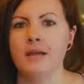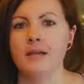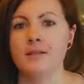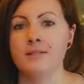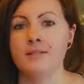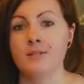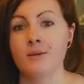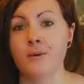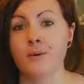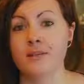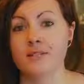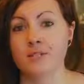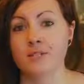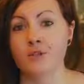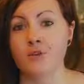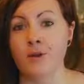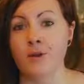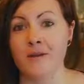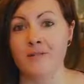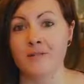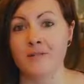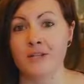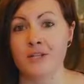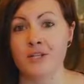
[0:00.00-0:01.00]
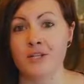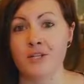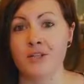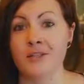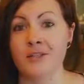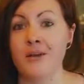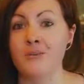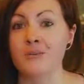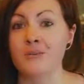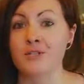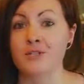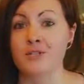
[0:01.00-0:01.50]
And so as a travel agent,
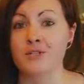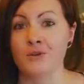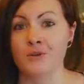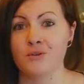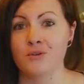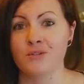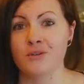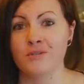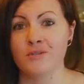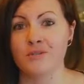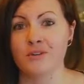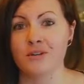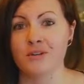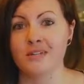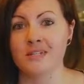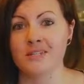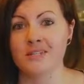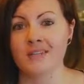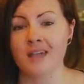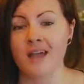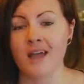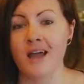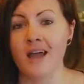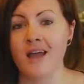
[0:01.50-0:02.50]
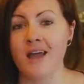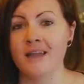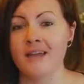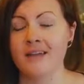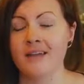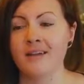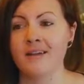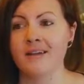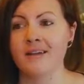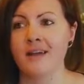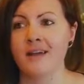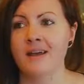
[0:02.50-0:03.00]
that was no different.
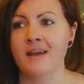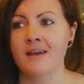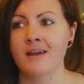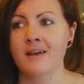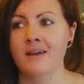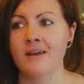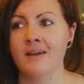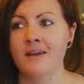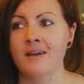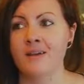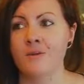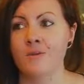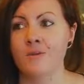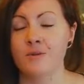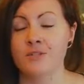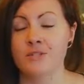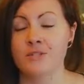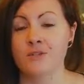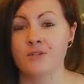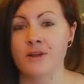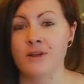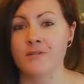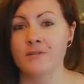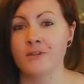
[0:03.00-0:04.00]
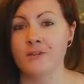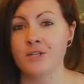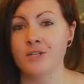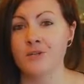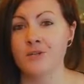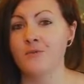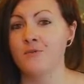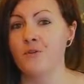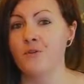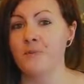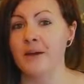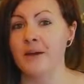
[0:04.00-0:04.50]
I was a travel
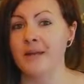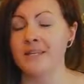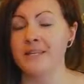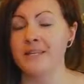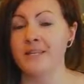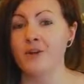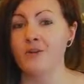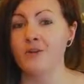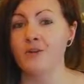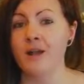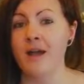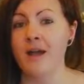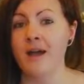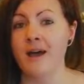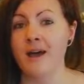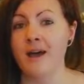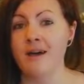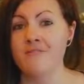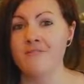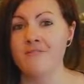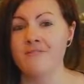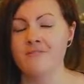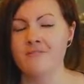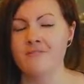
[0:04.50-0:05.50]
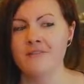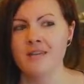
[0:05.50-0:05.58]
agent for about a year and a half.